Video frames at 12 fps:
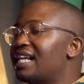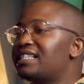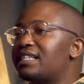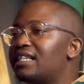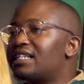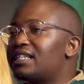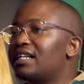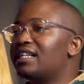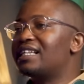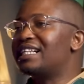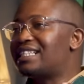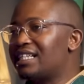And
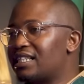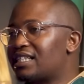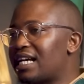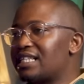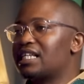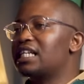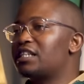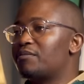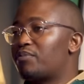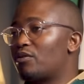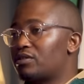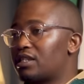the
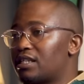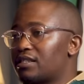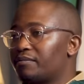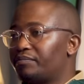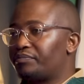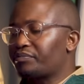digitization process,